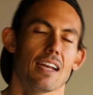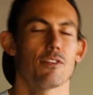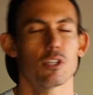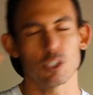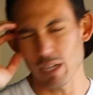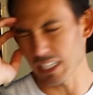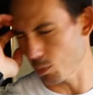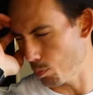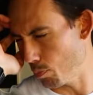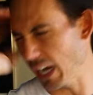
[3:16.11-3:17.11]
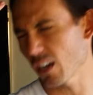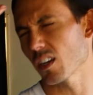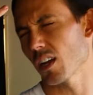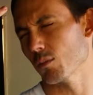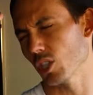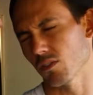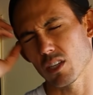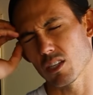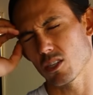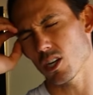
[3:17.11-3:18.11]
and if you can make this paradigm shift,
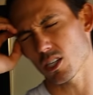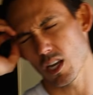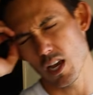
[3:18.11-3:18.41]
this just